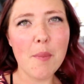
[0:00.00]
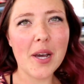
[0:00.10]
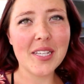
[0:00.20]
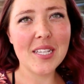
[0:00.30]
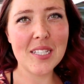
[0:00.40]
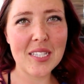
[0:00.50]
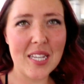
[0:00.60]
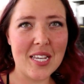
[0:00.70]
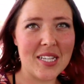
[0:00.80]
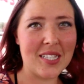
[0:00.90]
Buc-ee's
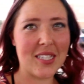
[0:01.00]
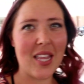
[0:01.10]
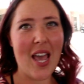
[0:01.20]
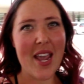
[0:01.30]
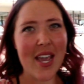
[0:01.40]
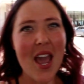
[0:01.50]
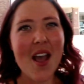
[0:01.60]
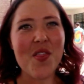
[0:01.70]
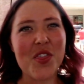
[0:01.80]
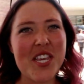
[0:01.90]
is like
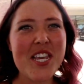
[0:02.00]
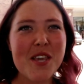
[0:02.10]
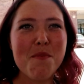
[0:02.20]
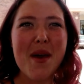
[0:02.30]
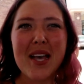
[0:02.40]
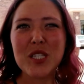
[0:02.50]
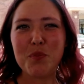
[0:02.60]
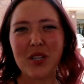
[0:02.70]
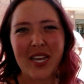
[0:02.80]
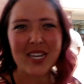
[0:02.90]
the best
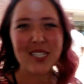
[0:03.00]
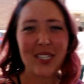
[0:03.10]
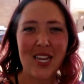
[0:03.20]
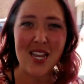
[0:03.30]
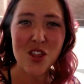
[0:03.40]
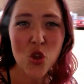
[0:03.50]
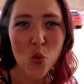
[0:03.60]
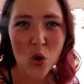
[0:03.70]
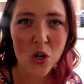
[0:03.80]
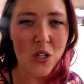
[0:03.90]
place in the
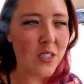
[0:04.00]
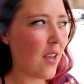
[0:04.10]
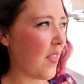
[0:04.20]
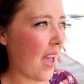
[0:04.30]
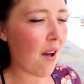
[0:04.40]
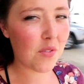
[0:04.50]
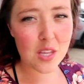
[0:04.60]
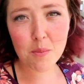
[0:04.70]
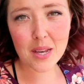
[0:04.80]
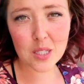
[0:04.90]
world, and they have
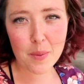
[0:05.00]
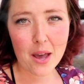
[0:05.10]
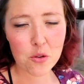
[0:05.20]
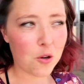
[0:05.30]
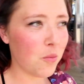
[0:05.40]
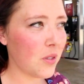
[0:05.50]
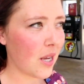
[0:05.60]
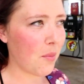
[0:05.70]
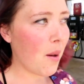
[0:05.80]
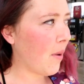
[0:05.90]
the best bathrooms.
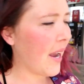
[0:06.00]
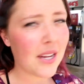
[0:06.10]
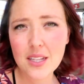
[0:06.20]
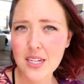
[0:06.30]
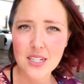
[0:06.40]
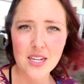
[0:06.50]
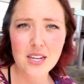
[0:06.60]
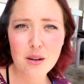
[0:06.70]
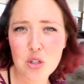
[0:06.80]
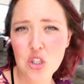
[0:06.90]
I'm not buying anything to
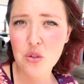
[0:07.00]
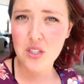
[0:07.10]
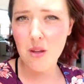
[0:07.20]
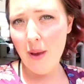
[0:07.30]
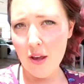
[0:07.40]
eat, I'm just using the